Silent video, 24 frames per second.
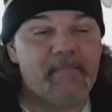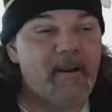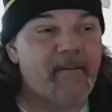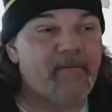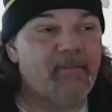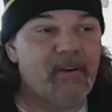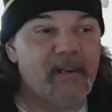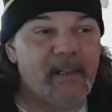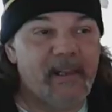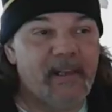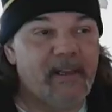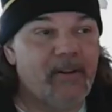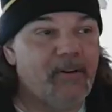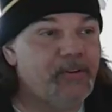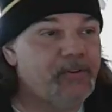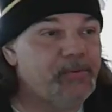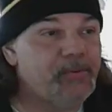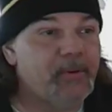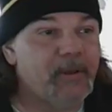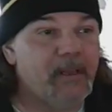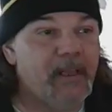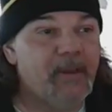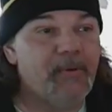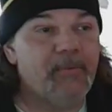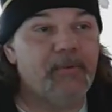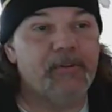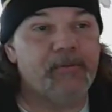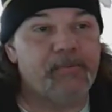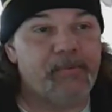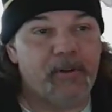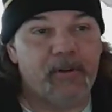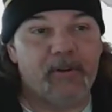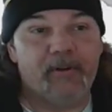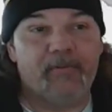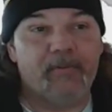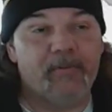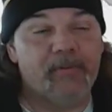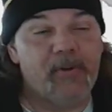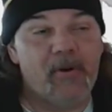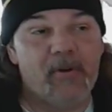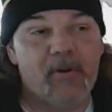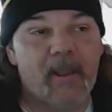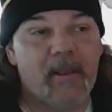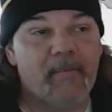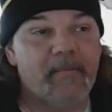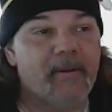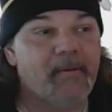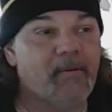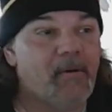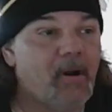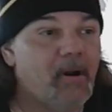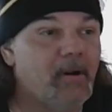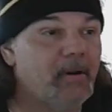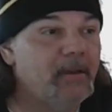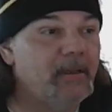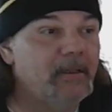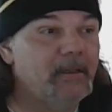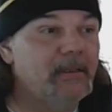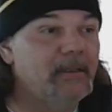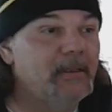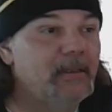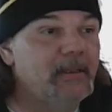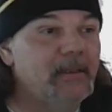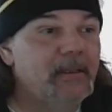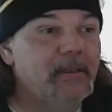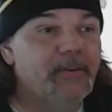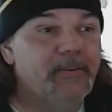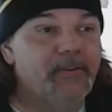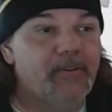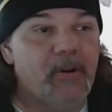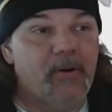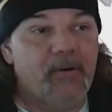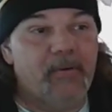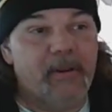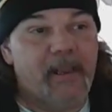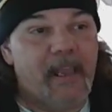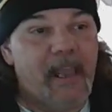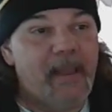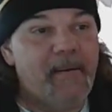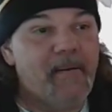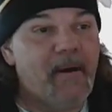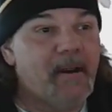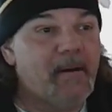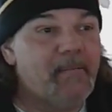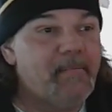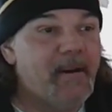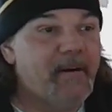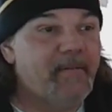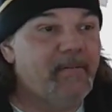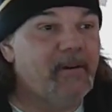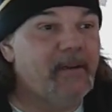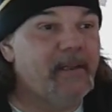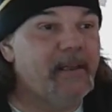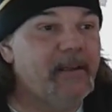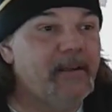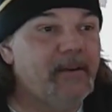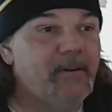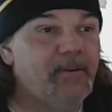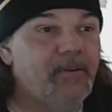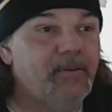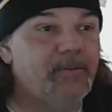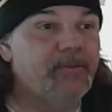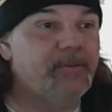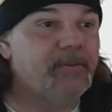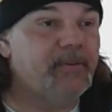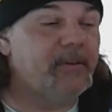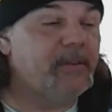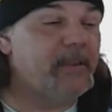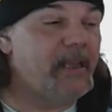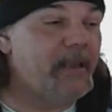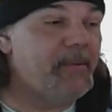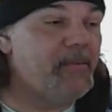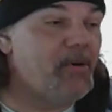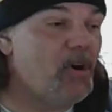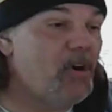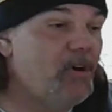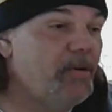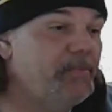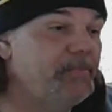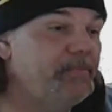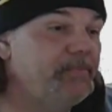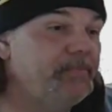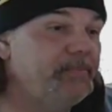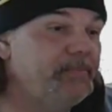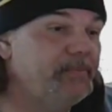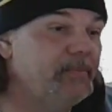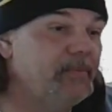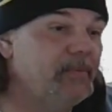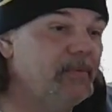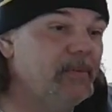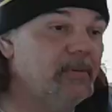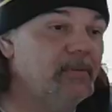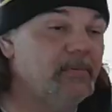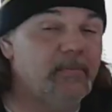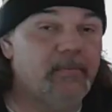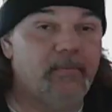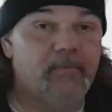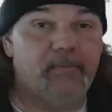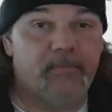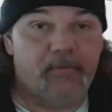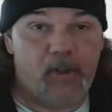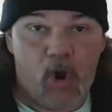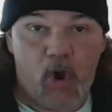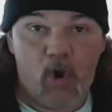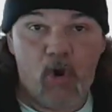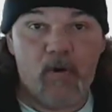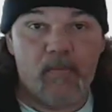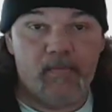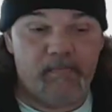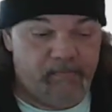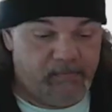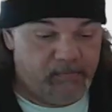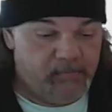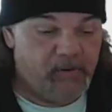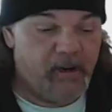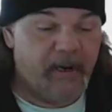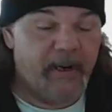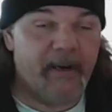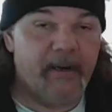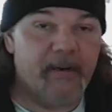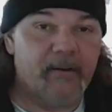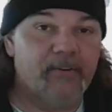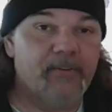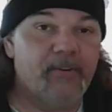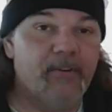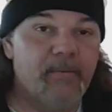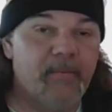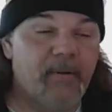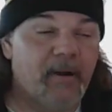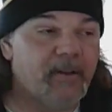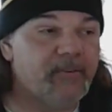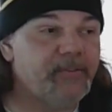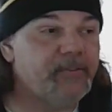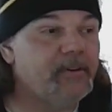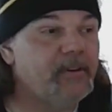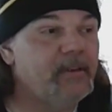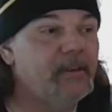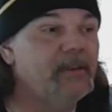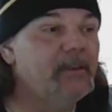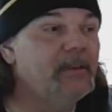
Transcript: Beverly Hills, it was beautiful. Don't get me wrong. So we came out of Beverly Hills, came home right here to the bus.